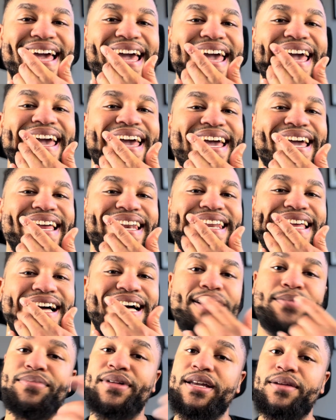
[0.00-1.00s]
And
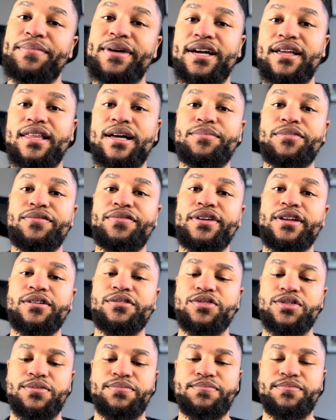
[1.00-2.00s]
I plan to make a lot more
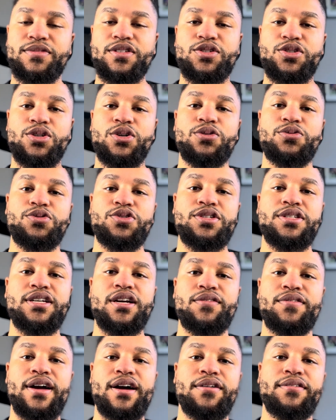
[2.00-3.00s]
videos, so stick
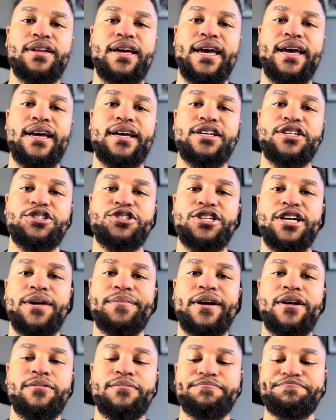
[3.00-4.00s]
around and check them
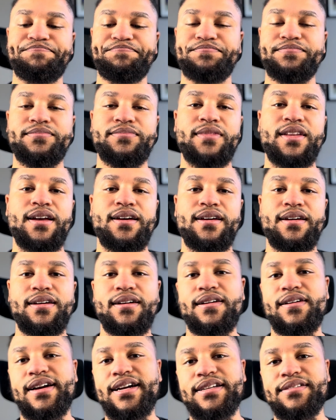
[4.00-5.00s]
out.
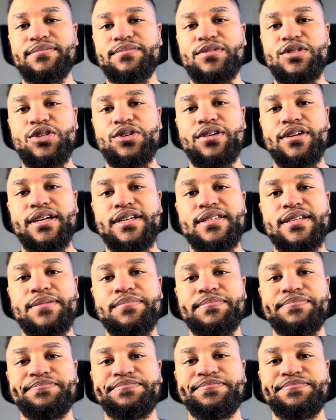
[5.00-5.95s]
All right, see you all next time.